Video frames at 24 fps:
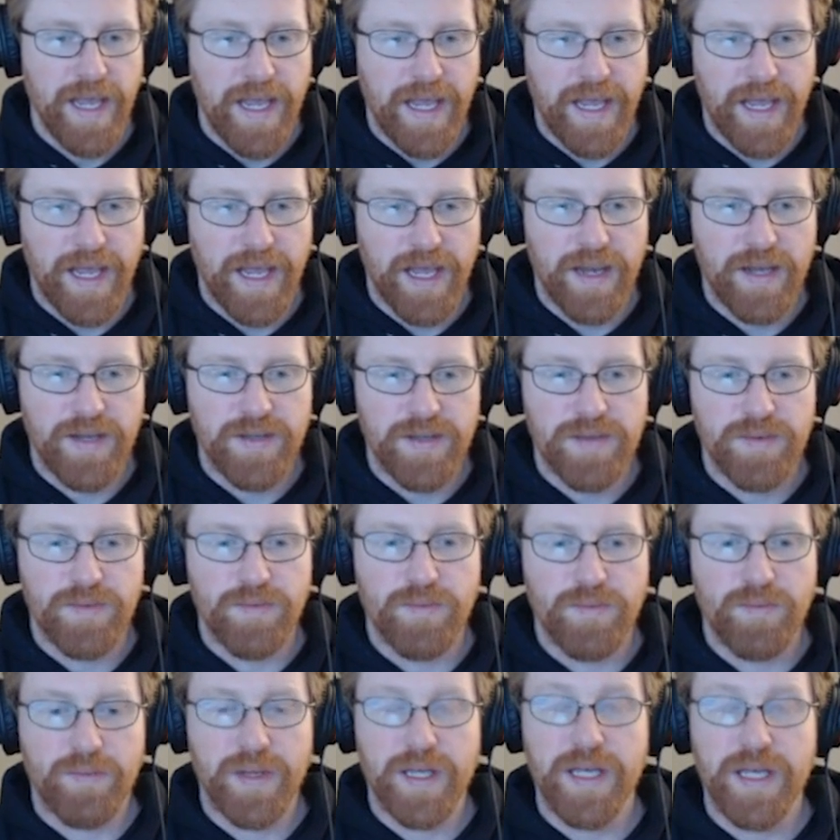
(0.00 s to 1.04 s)
And
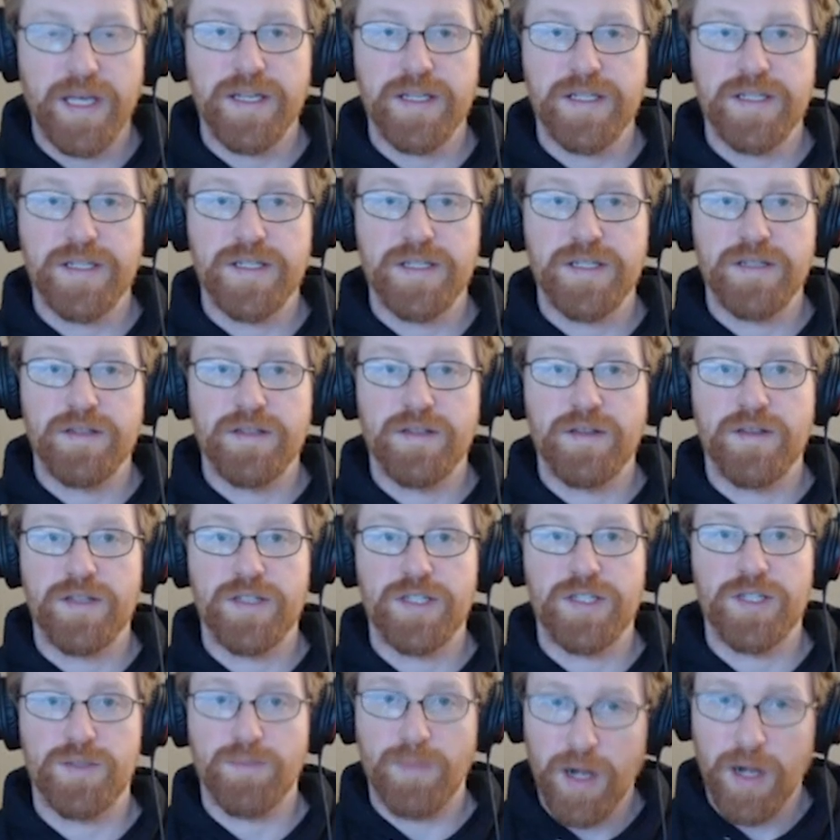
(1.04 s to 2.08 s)
because
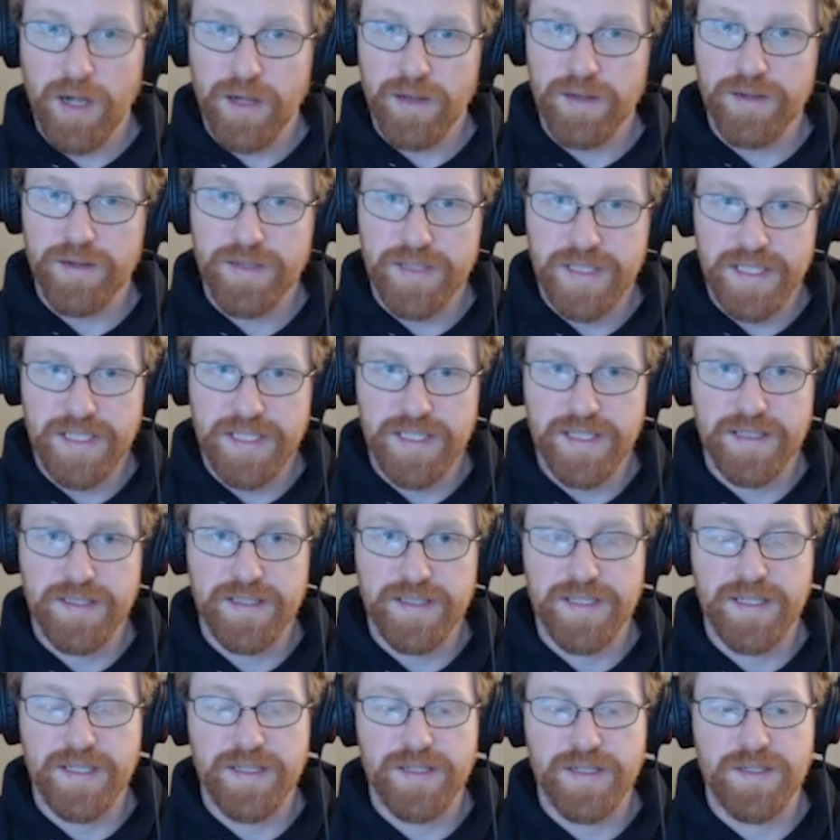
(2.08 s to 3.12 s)
smaller
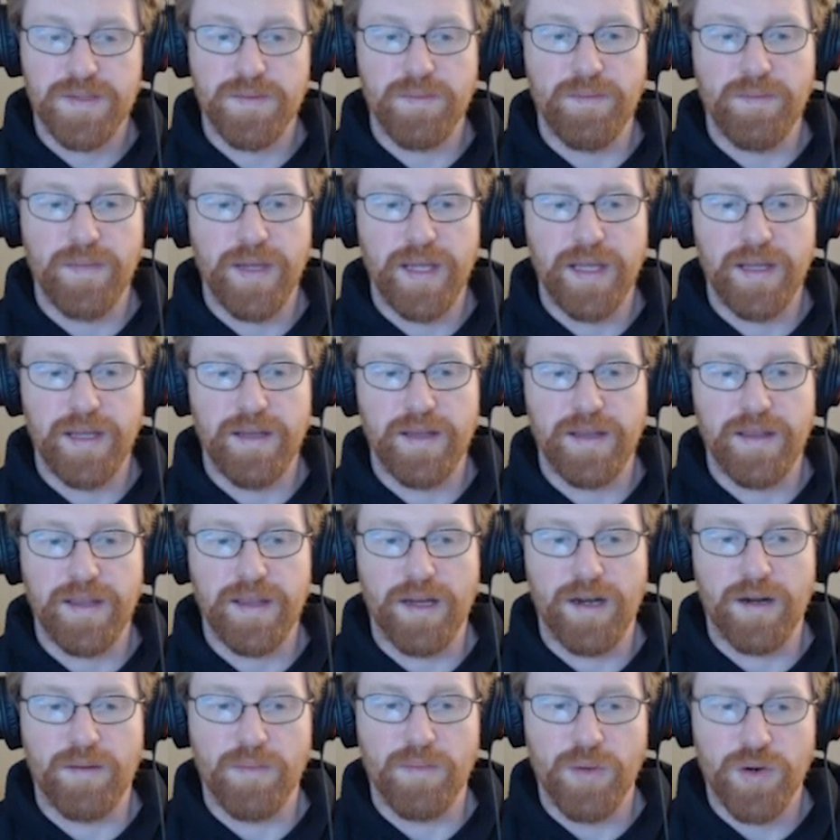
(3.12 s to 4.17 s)
distances mean that
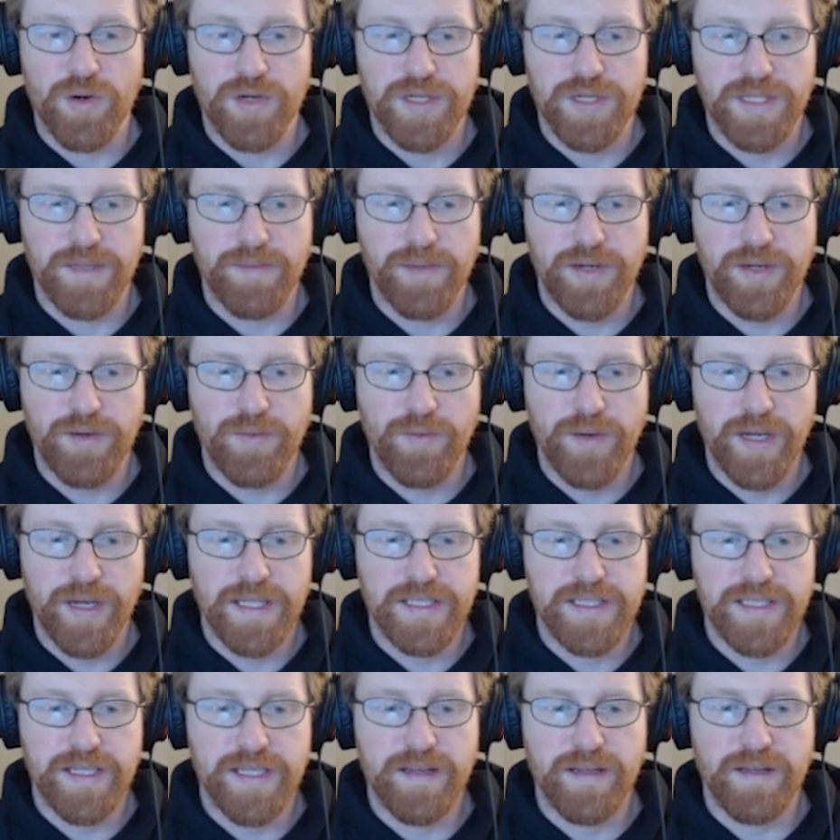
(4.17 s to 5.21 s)
they are more similar, we can
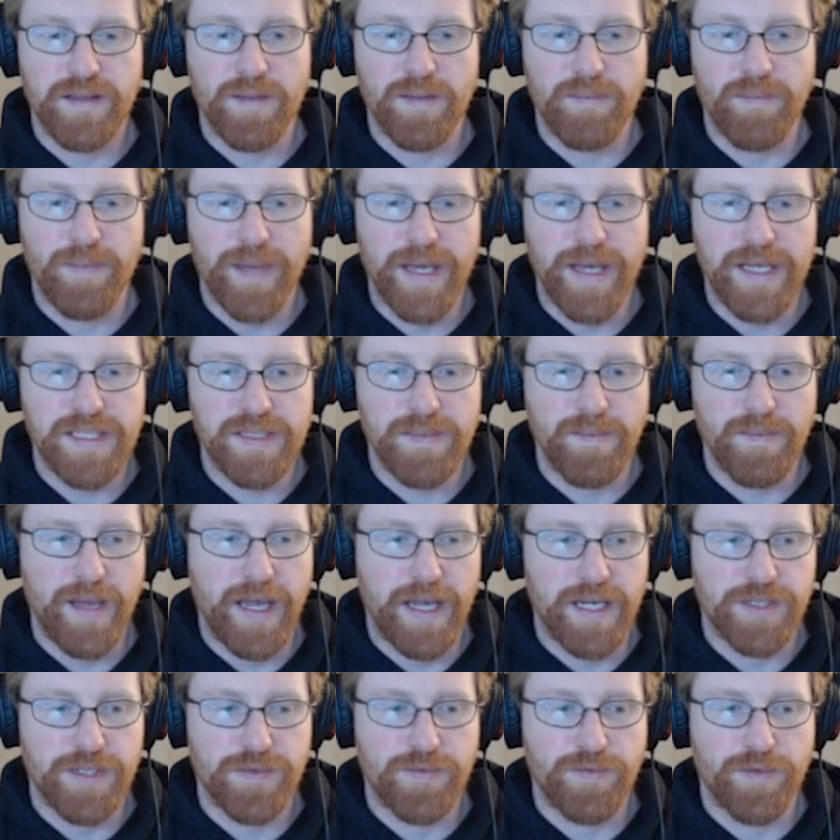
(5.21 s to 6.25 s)
see that the best
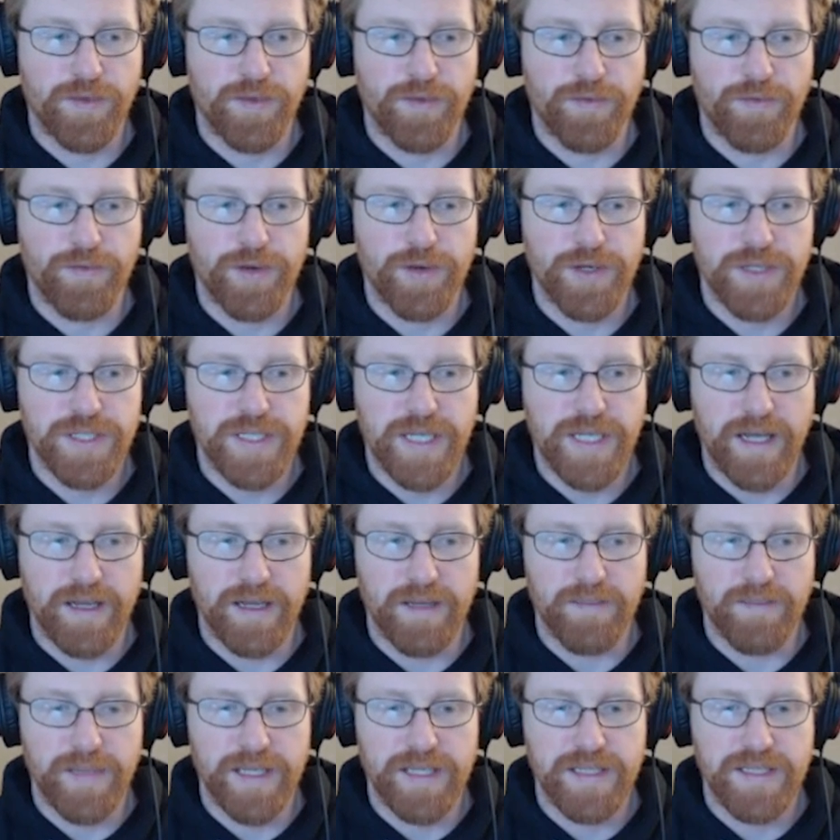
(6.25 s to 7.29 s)
match for the first
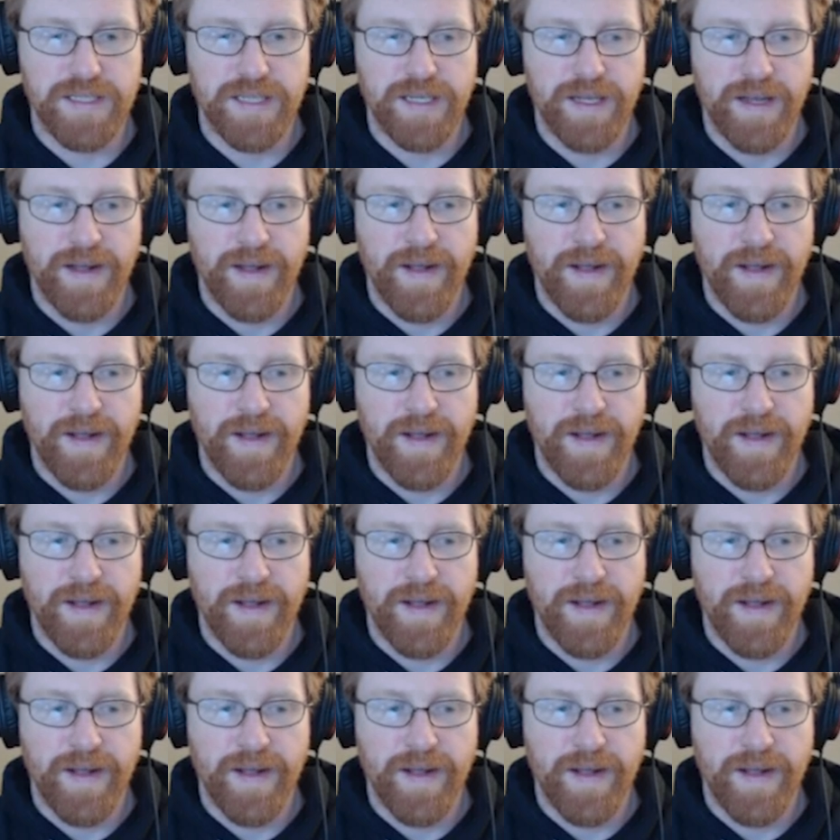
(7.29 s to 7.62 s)
element